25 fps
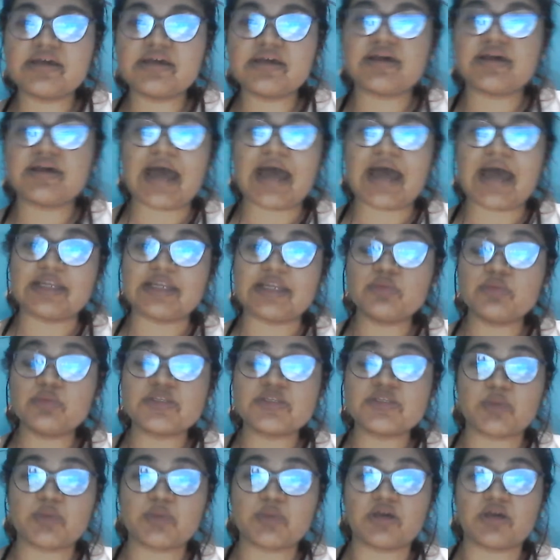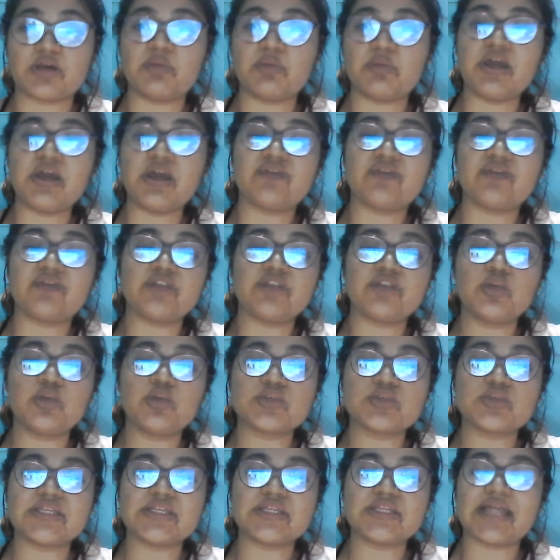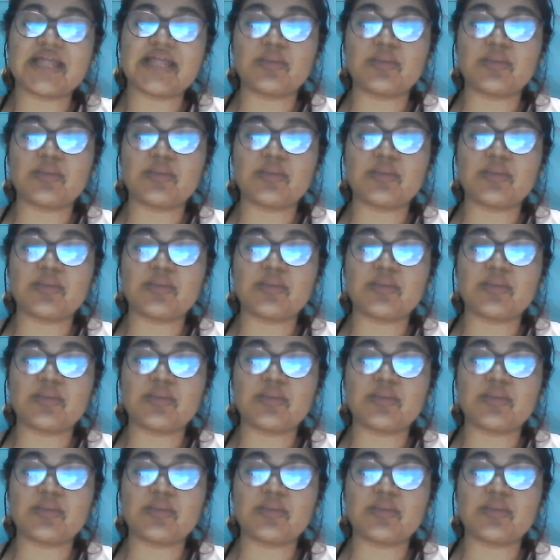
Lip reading: atom is becoming after losing that